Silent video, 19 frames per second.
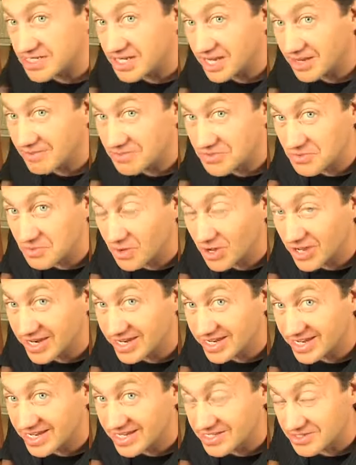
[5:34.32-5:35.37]
times
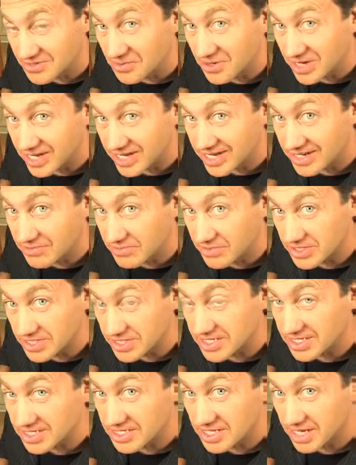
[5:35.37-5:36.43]
1 squared, which is
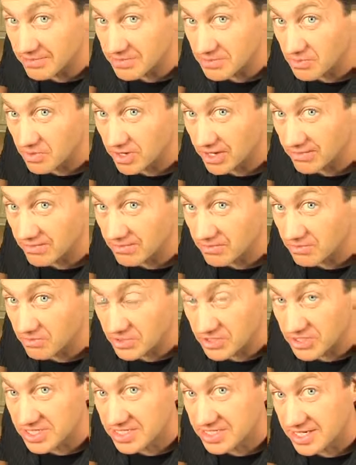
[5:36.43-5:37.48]
6 times 1,
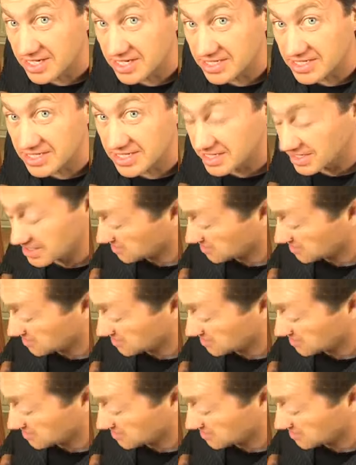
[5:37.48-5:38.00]
which is 6.